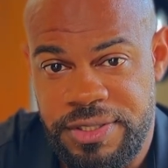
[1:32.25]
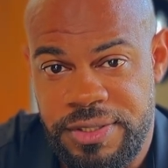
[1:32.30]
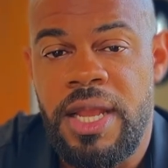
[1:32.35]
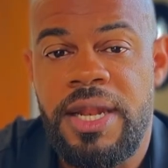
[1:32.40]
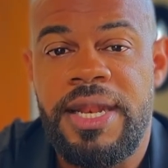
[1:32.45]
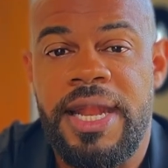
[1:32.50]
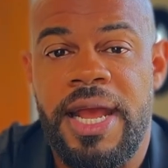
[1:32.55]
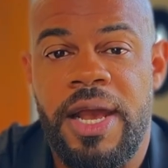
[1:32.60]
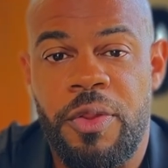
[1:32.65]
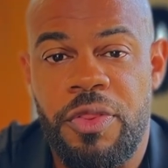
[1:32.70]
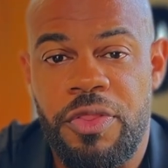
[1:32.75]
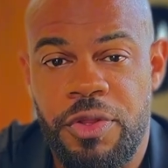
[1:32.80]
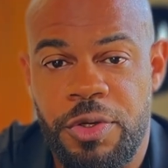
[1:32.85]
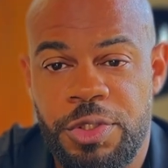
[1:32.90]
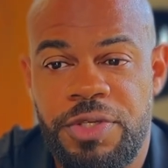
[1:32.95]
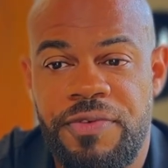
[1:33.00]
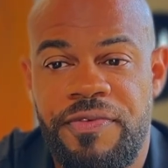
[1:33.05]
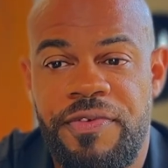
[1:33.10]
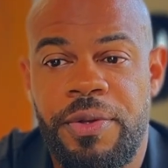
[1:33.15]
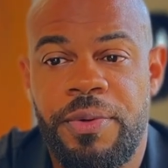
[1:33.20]
Now, those
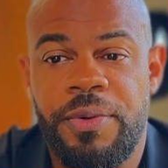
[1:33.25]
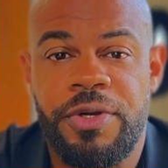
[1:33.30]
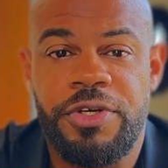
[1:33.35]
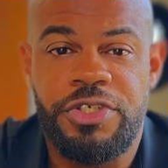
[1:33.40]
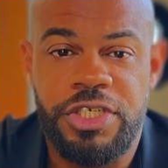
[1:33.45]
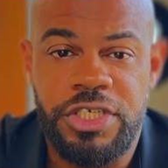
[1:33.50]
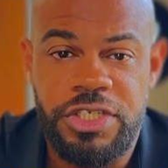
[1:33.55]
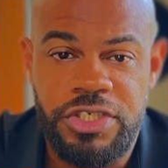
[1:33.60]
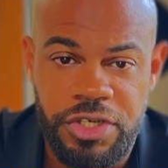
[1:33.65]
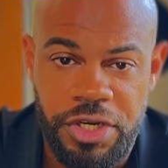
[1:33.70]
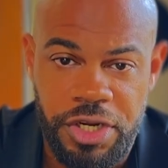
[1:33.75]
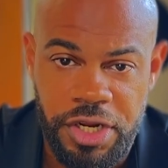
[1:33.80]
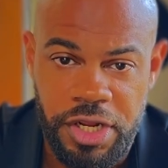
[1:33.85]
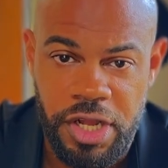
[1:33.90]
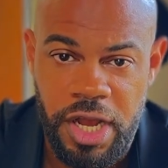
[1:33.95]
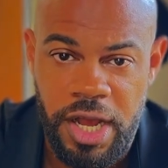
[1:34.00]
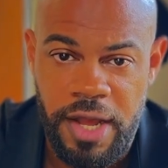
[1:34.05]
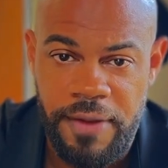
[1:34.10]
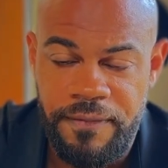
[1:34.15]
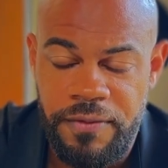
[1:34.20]
of you who are just starting
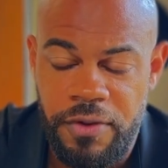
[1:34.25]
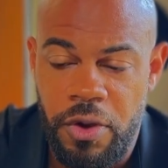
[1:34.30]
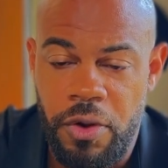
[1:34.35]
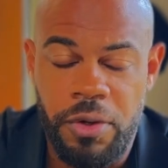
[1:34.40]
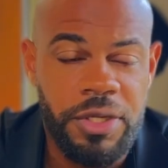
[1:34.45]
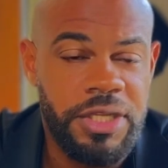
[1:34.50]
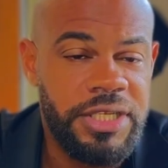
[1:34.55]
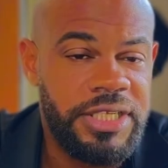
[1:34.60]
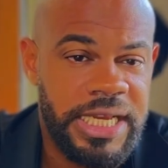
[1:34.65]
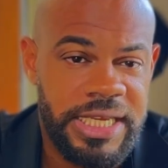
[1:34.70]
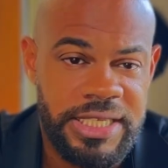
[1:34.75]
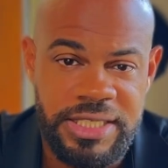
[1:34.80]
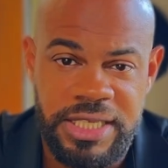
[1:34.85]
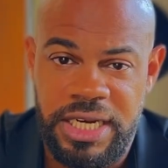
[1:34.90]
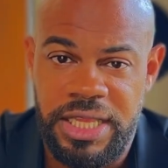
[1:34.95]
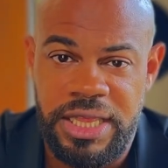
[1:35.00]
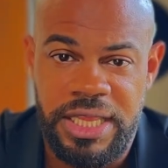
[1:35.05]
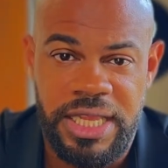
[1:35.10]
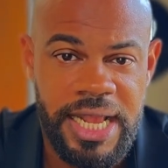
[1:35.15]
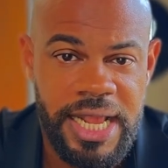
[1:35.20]
off, only test it
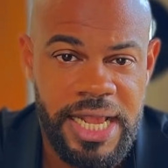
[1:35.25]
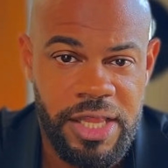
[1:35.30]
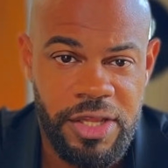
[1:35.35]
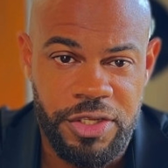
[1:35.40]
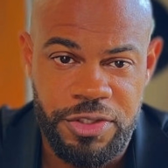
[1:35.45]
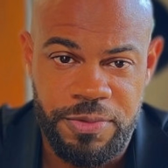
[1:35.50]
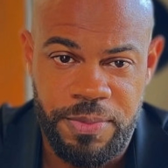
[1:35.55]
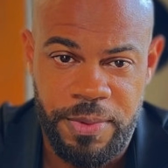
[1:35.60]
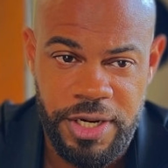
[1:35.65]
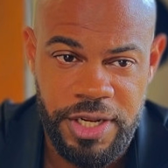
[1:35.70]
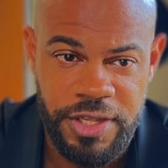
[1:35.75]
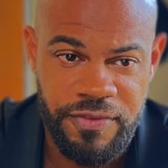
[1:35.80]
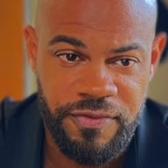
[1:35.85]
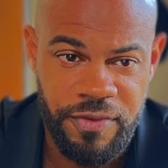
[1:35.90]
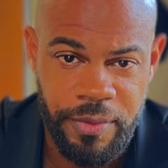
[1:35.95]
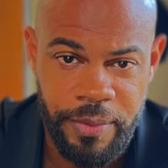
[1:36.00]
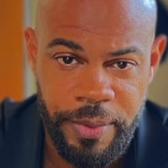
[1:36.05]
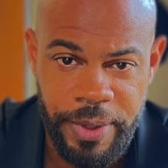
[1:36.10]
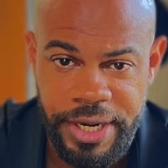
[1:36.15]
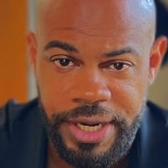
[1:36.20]
in the English markets for
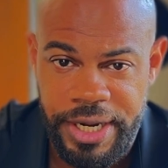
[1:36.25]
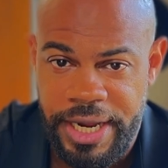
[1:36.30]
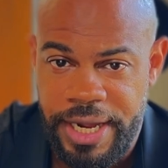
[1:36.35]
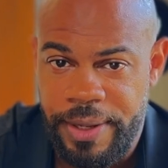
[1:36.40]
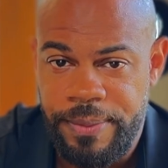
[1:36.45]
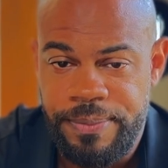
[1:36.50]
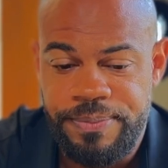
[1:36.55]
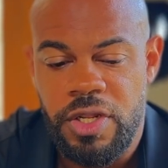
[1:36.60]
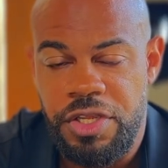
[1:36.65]
right now.